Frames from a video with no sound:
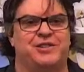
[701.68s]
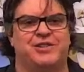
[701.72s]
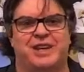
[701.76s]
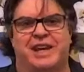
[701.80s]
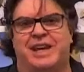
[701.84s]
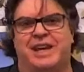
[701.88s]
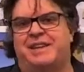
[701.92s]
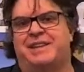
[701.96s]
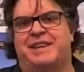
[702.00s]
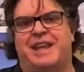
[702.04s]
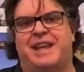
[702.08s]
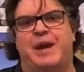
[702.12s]

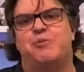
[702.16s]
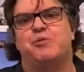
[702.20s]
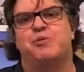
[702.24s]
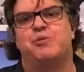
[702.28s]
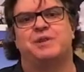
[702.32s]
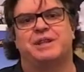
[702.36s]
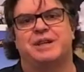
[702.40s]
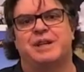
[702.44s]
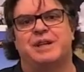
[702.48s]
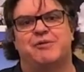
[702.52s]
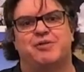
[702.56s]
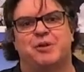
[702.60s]
that
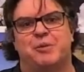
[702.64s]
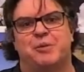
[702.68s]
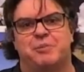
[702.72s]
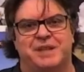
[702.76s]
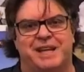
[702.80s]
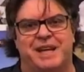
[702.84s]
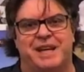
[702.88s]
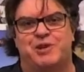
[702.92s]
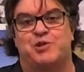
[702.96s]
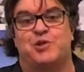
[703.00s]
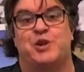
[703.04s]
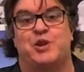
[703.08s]
would give them
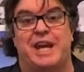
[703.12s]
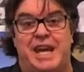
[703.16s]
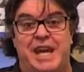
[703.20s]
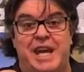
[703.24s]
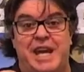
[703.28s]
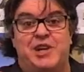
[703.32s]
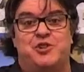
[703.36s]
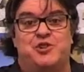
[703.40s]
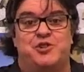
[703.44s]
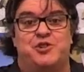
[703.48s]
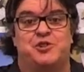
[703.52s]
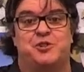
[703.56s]
the extra
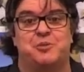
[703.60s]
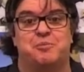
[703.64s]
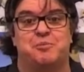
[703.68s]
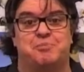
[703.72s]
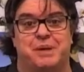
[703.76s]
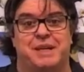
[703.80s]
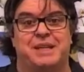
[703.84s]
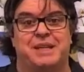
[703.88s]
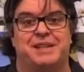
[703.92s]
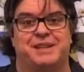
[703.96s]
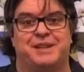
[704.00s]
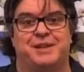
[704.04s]
edge to
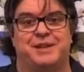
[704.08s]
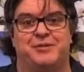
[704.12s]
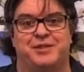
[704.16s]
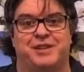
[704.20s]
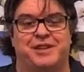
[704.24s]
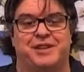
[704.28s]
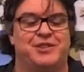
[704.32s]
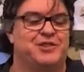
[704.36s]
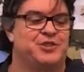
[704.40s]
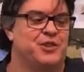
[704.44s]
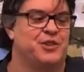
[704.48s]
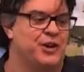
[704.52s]
beat the
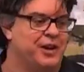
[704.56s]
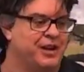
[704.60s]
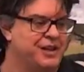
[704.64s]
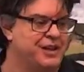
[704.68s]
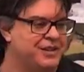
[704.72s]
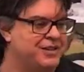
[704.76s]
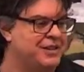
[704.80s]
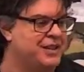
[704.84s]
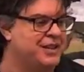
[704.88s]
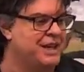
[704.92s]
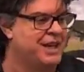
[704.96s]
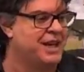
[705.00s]

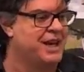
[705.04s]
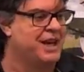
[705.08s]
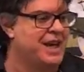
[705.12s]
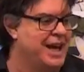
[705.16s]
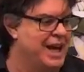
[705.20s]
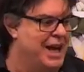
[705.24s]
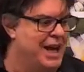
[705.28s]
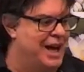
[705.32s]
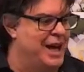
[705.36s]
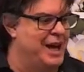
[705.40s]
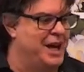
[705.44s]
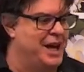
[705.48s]
Philistines.
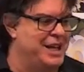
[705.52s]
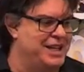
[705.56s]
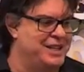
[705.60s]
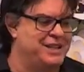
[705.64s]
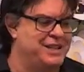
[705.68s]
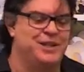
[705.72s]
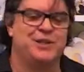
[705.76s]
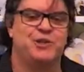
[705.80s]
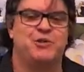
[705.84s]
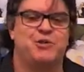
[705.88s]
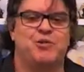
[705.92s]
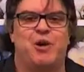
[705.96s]
It
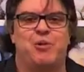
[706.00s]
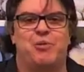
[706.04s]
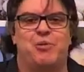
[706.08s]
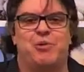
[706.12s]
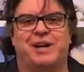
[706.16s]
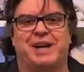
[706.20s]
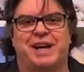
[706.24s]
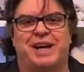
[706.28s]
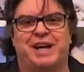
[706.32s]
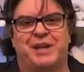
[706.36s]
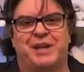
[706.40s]
didn't quite work out